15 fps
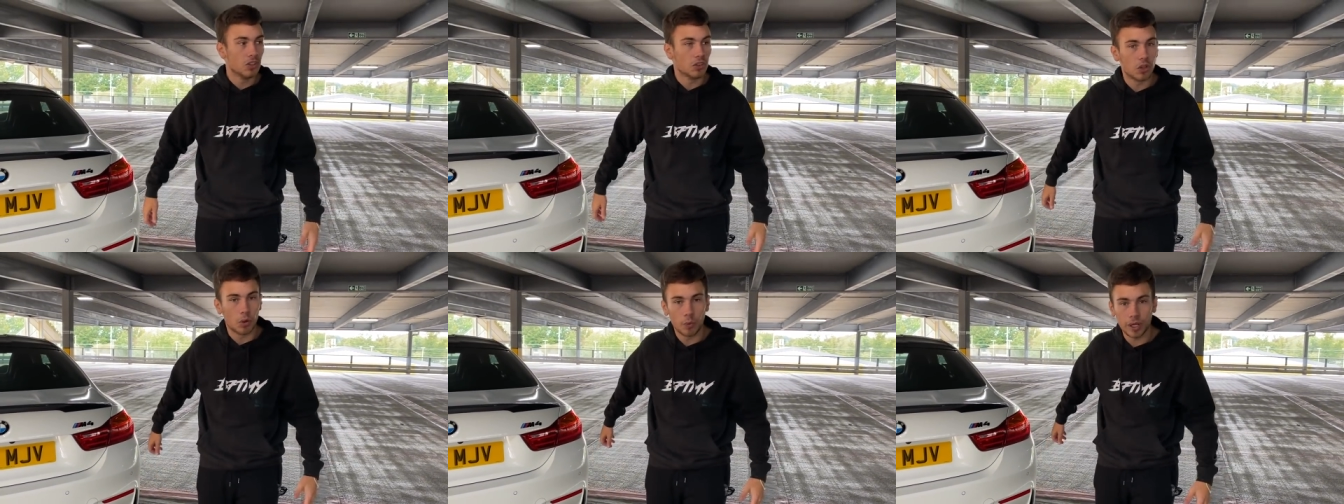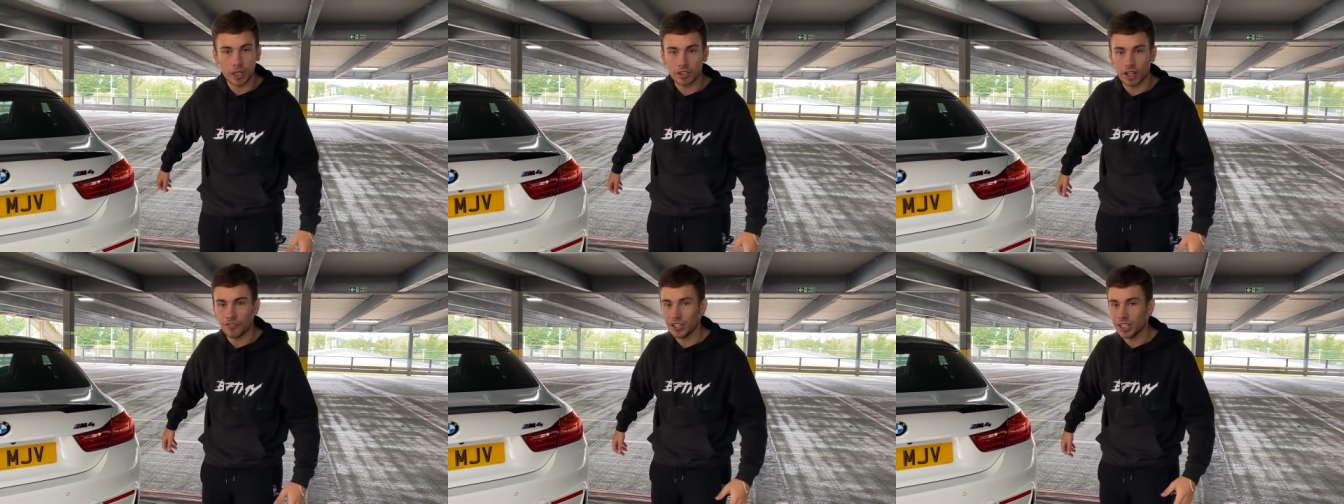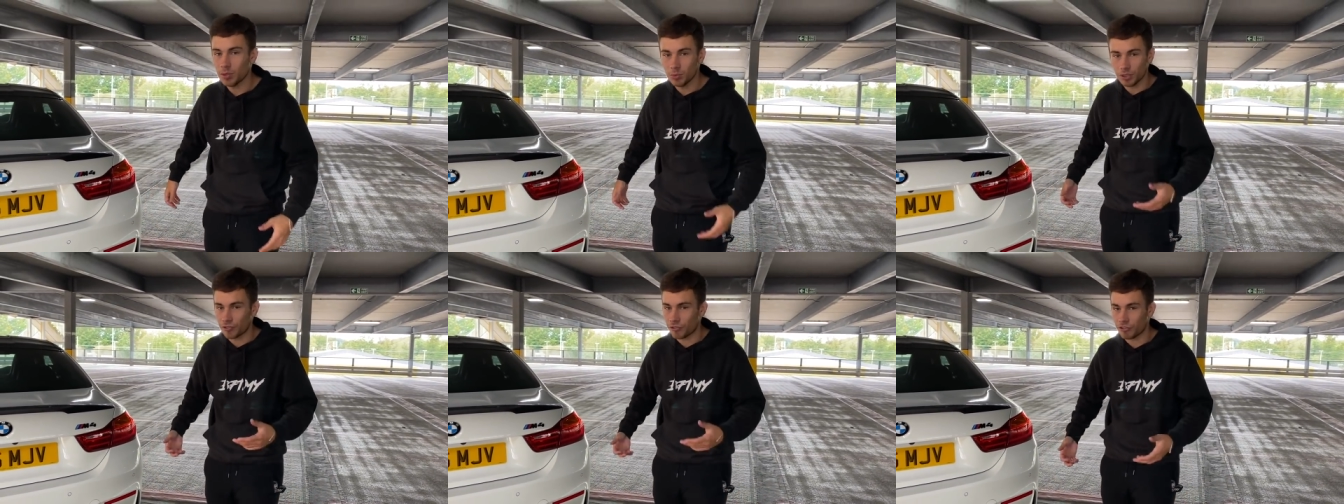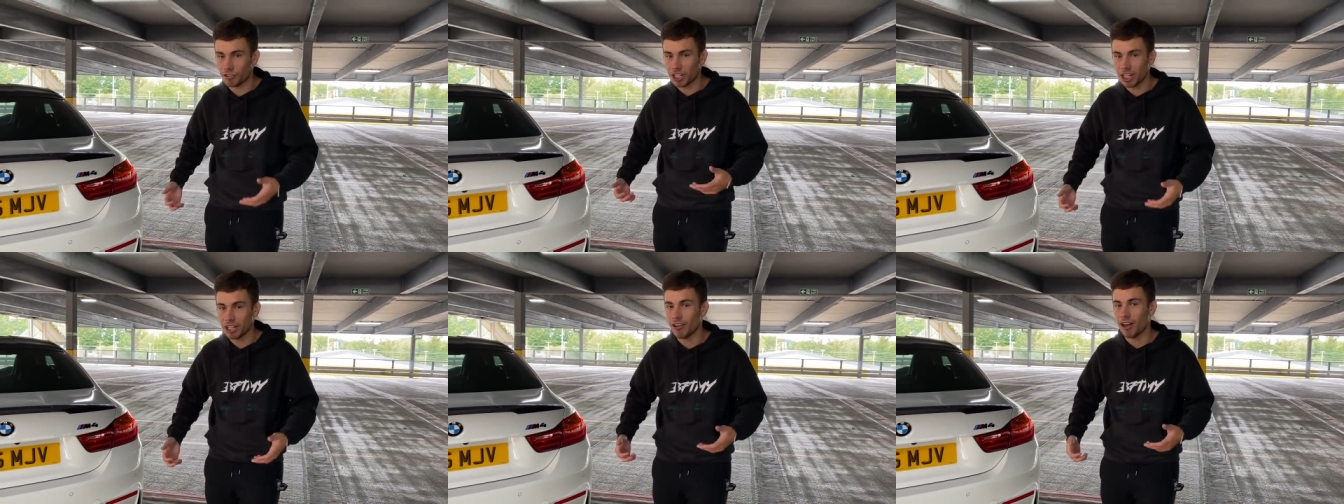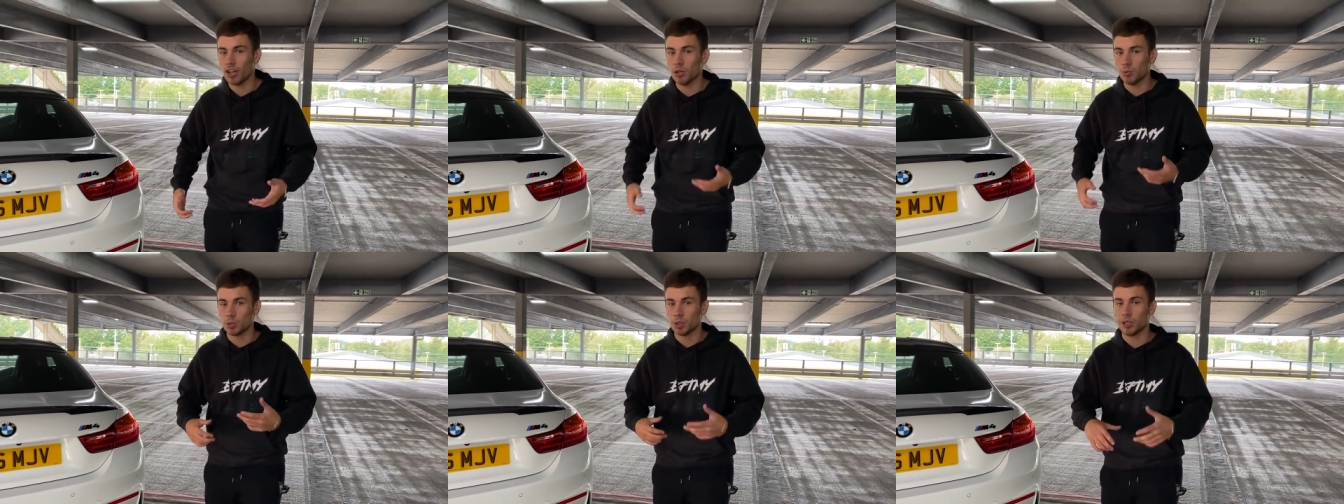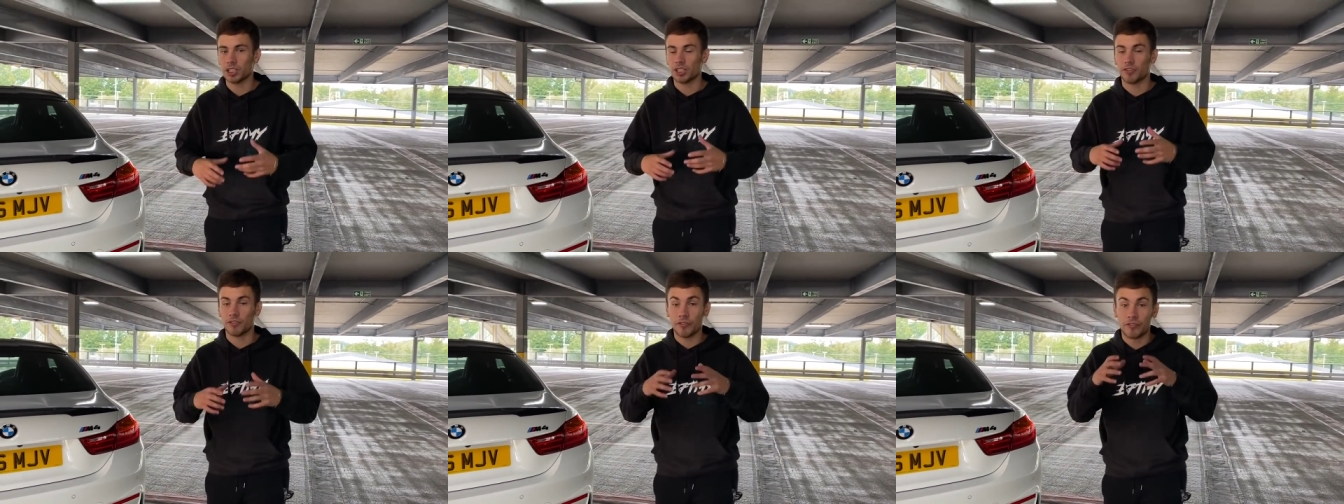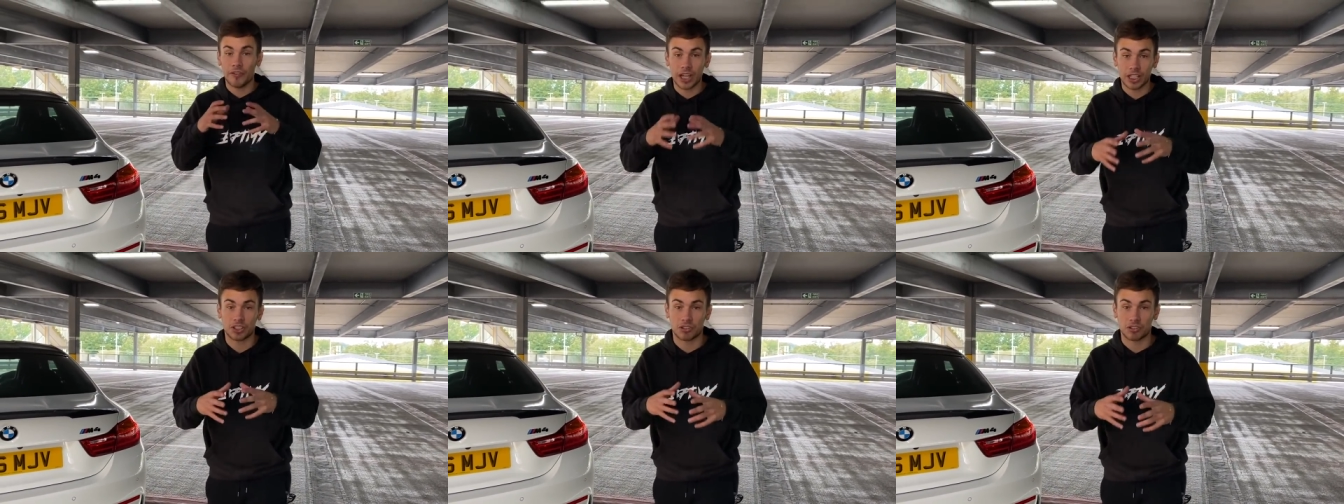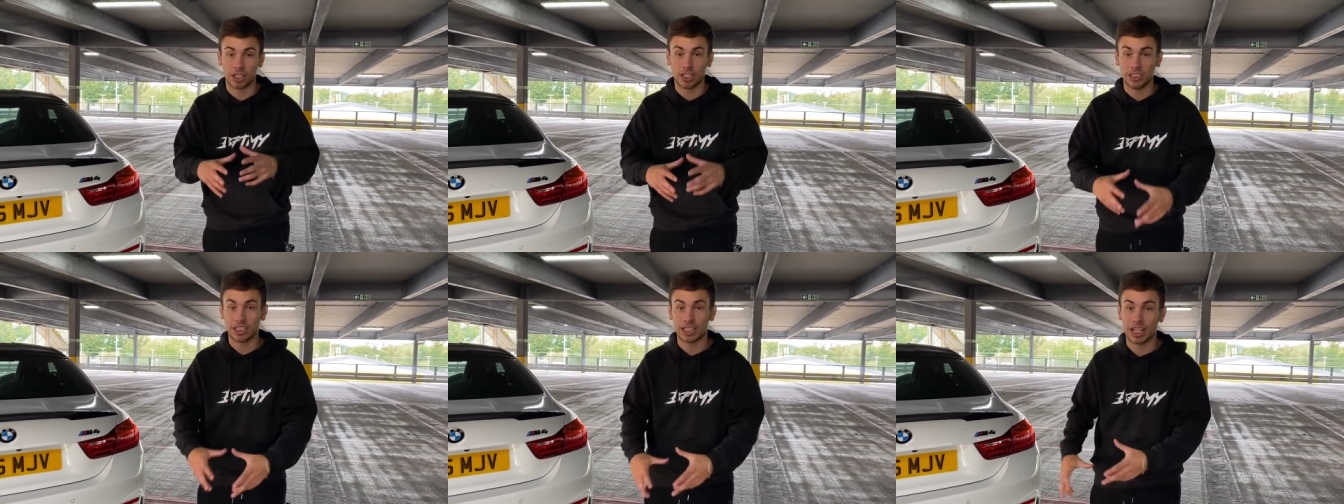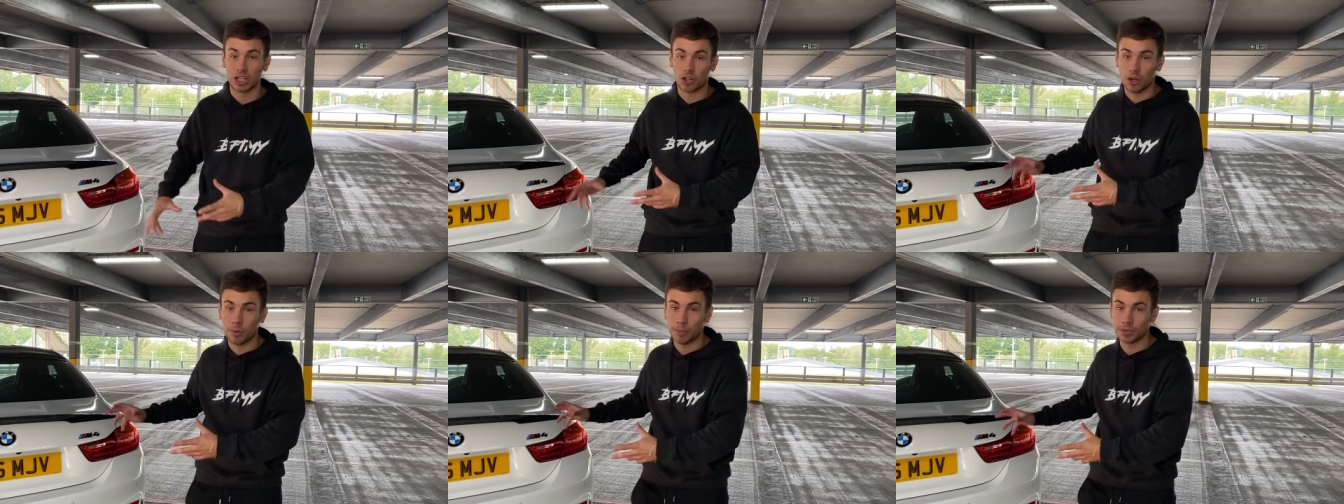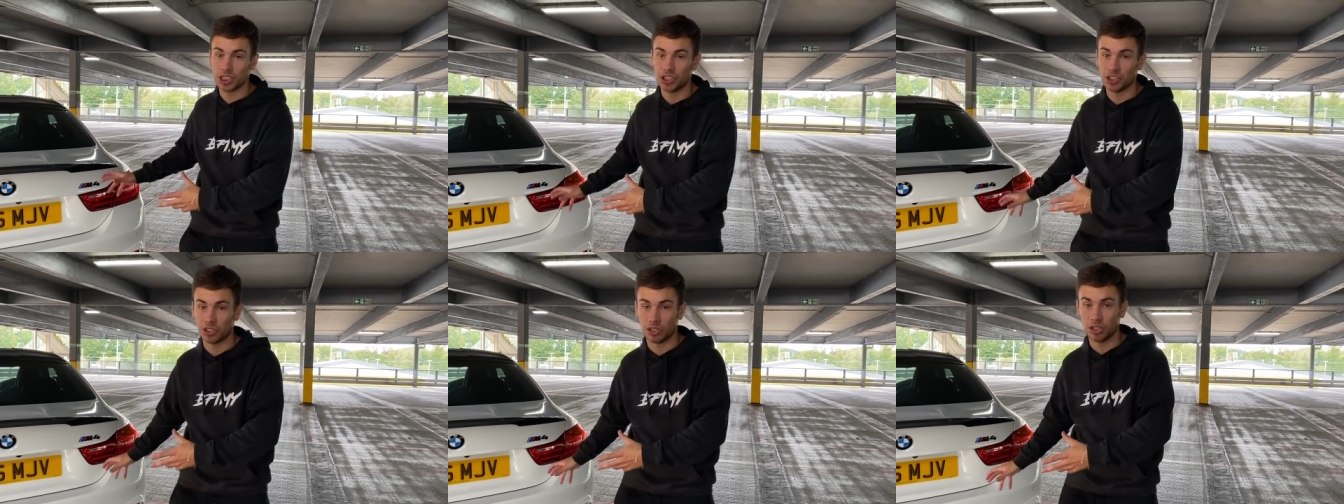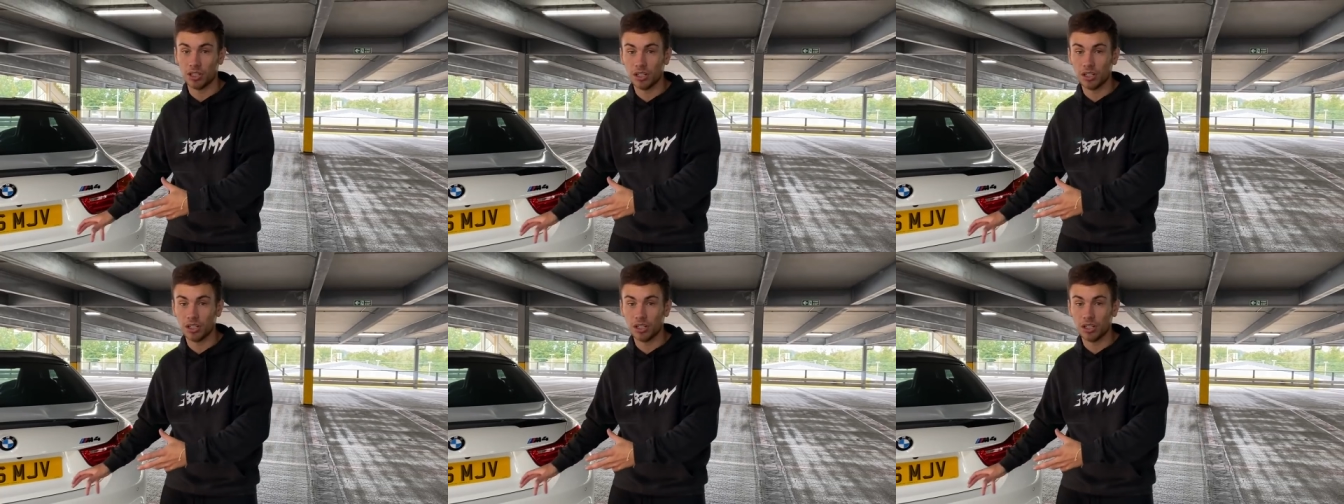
the I think it was a three grand option extra from factory to get the competition,